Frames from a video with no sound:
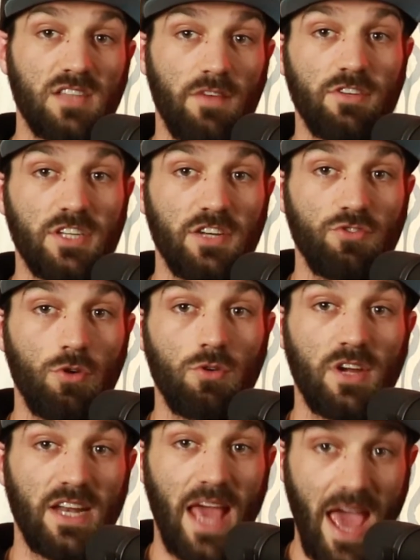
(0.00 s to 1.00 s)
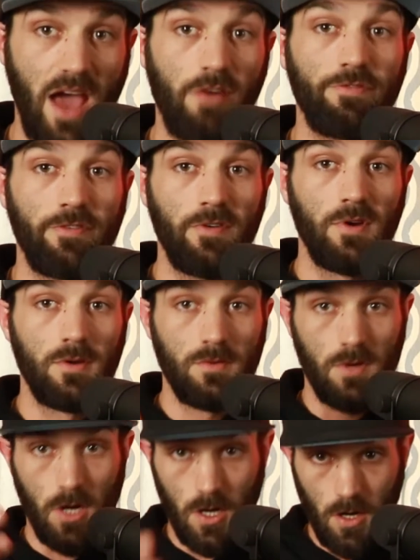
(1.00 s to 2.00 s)
17 year old can have
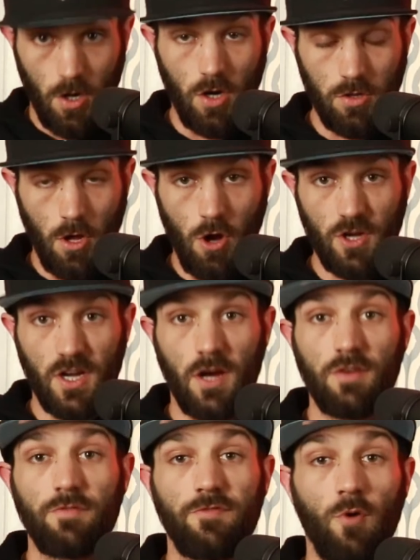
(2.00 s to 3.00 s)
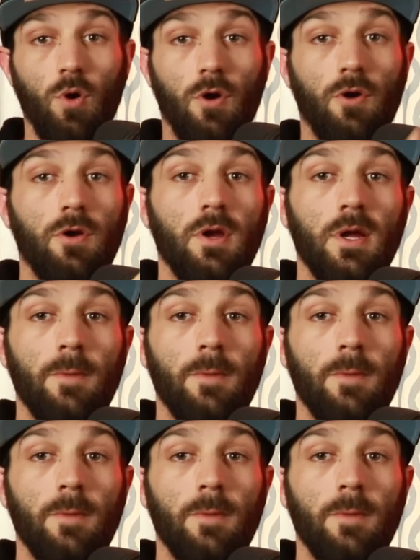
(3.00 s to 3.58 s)
a, a long gun for